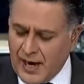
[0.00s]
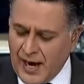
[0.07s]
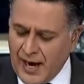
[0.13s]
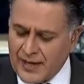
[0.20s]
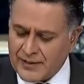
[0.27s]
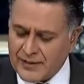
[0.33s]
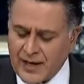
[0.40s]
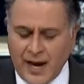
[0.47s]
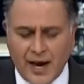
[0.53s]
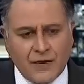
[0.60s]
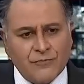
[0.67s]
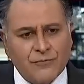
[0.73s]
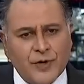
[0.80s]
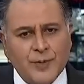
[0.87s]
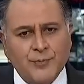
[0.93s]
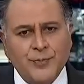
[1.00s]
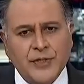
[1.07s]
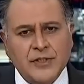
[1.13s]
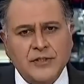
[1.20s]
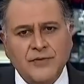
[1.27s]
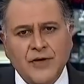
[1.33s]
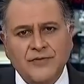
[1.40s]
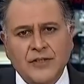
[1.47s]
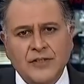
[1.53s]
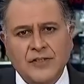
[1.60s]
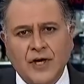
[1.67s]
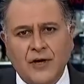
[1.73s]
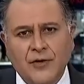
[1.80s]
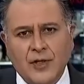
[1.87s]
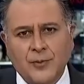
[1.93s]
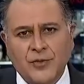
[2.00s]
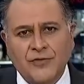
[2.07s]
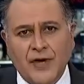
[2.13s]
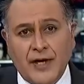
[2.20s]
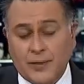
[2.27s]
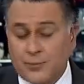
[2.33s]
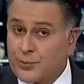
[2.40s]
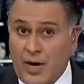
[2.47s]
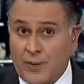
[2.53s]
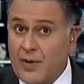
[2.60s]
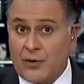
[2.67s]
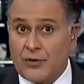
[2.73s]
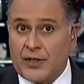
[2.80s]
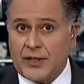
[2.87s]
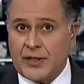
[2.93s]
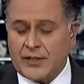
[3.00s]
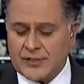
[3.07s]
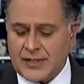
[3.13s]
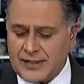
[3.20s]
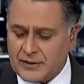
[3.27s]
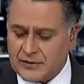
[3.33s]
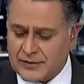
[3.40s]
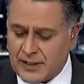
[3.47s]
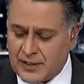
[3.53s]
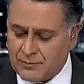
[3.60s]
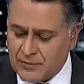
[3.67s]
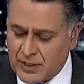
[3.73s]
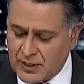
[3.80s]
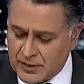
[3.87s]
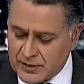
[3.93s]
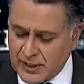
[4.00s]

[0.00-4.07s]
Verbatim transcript: And every bit of evidence currently provided, primarily his legal team,